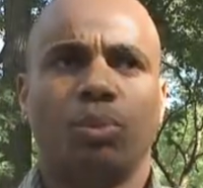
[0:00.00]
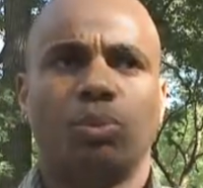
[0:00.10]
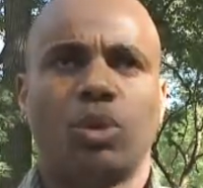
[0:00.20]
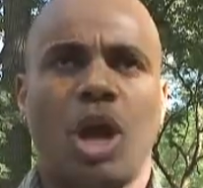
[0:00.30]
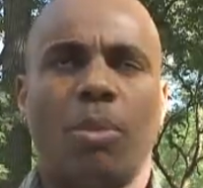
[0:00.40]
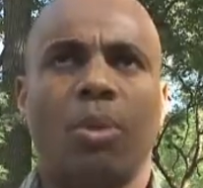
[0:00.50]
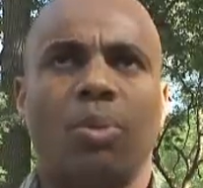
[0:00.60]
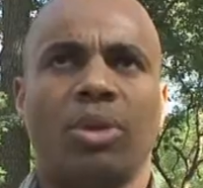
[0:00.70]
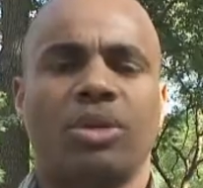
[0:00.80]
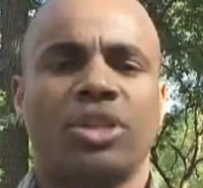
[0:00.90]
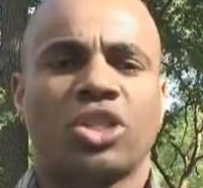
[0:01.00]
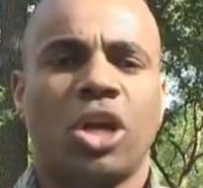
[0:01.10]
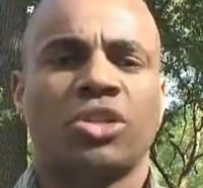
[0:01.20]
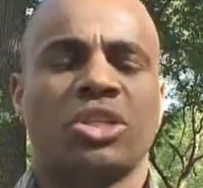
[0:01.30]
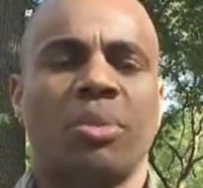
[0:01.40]
come up with
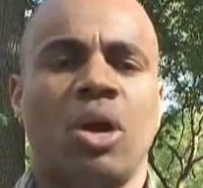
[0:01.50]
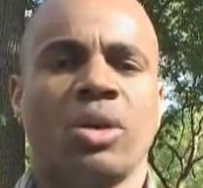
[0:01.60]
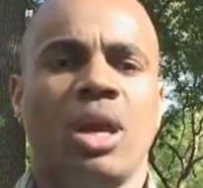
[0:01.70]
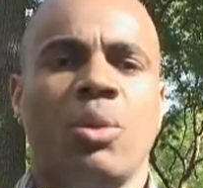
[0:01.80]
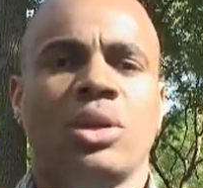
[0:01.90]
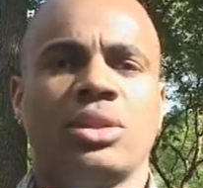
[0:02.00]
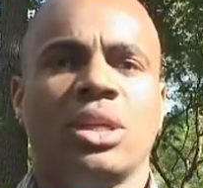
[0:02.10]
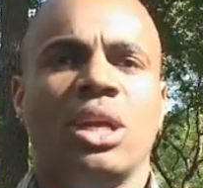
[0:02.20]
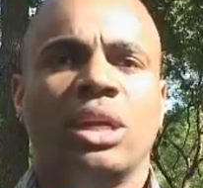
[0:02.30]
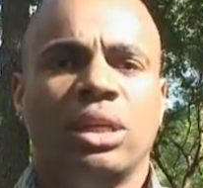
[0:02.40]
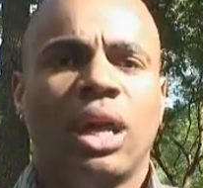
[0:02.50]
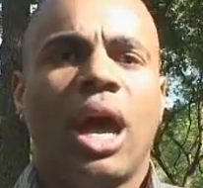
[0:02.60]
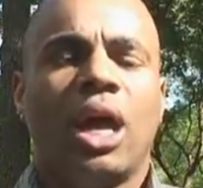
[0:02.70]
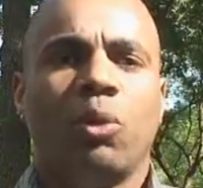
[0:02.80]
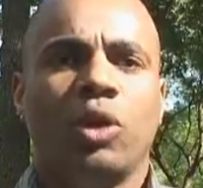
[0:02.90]
discussions about, okay, well,
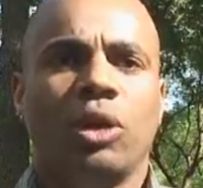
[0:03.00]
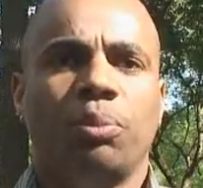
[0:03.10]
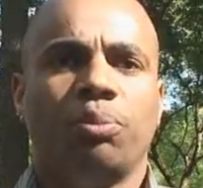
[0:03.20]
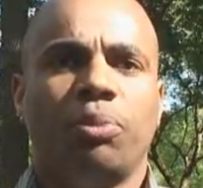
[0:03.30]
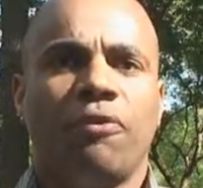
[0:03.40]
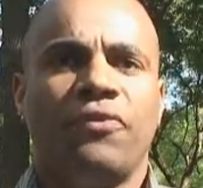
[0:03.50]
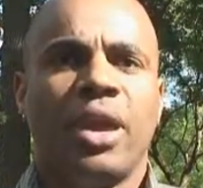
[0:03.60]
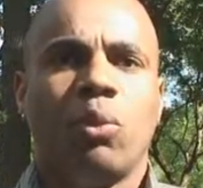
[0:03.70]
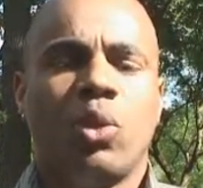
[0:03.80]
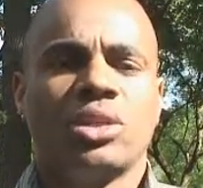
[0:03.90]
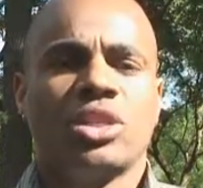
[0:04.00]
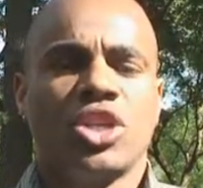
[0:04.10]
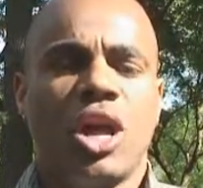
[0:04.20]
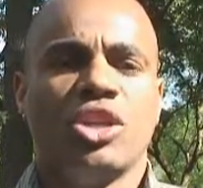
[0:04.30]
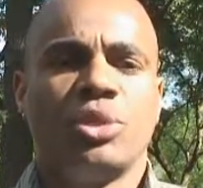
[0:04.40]
how do we prevent once the
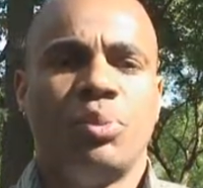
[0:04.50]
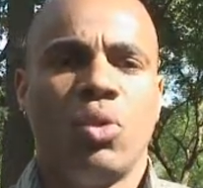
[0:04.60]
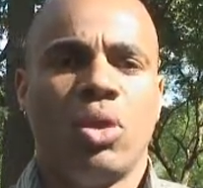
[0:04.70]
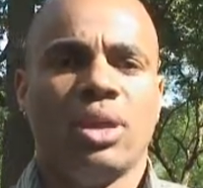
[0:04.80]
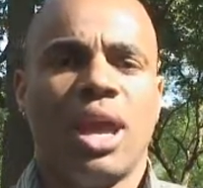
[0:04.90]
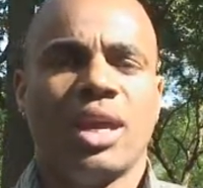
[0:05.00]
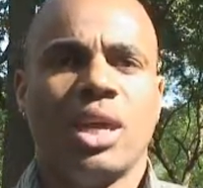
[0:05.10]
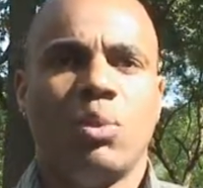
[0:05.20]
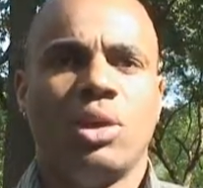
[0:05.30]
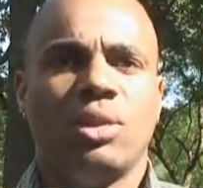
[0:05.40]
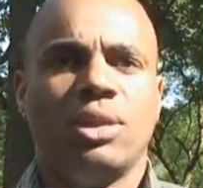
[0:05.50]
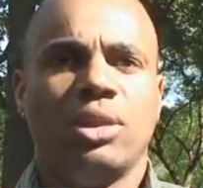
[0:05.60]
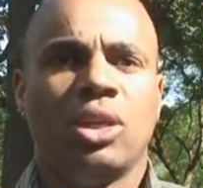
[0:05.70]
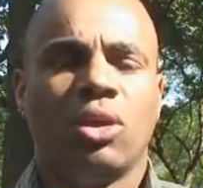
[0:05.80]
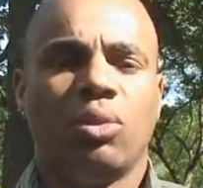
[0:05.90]
child is born? How can we,
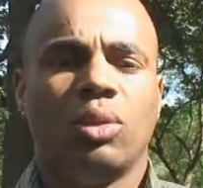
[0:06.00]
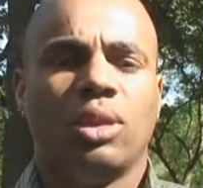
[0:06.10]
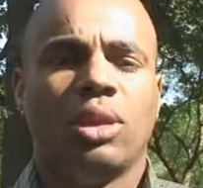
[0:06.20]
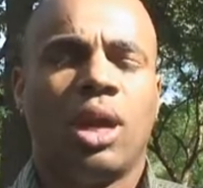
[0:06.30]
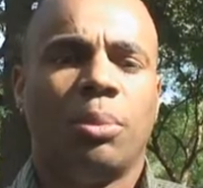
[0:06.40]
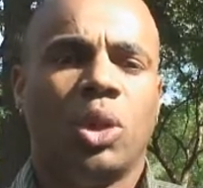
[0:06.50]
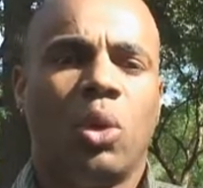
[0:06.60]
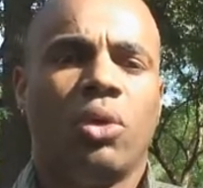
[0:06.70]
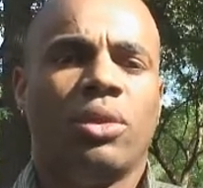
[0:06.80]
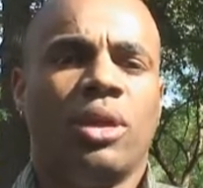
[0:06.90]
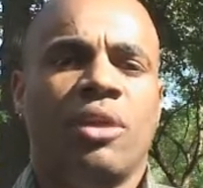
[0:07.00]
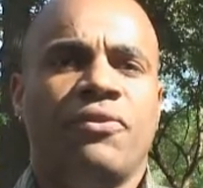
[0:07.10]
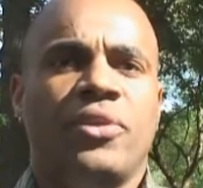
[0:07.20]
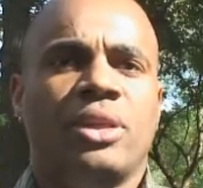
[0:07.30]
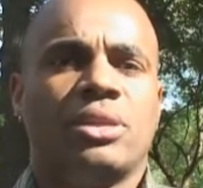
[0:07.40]
lower the
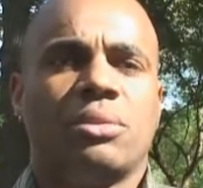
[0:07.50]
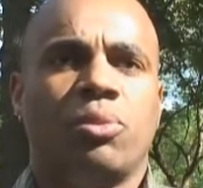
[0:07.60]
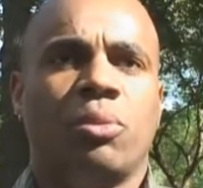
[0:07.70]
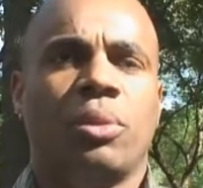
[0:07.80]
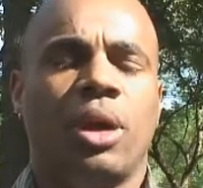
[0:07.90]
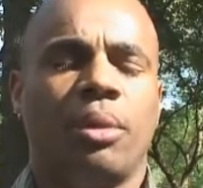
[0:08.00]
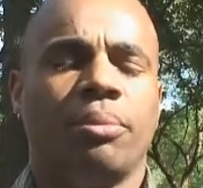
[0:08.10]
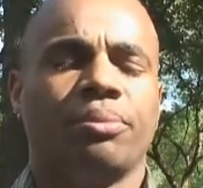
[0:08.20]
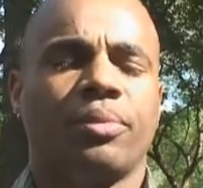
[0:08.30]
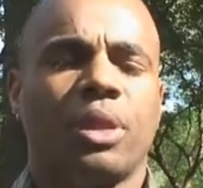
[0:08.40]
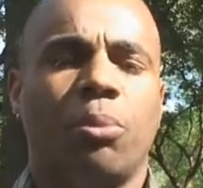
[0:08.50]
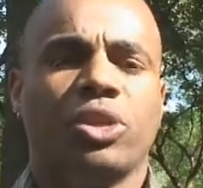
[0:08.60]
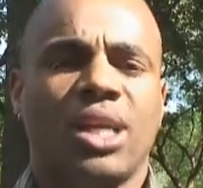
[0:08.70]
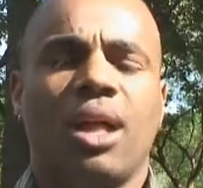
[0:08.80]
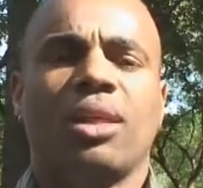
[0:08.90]
infant
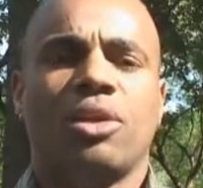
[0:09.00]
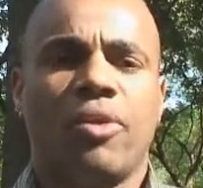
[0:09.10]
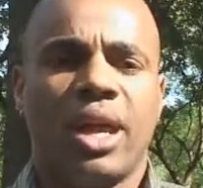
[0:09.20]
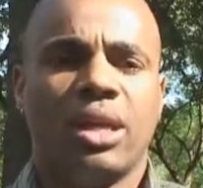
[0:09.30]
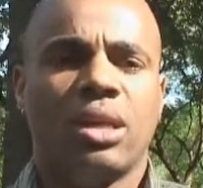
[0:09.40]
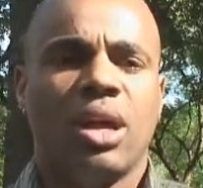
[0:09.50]
mortality rate?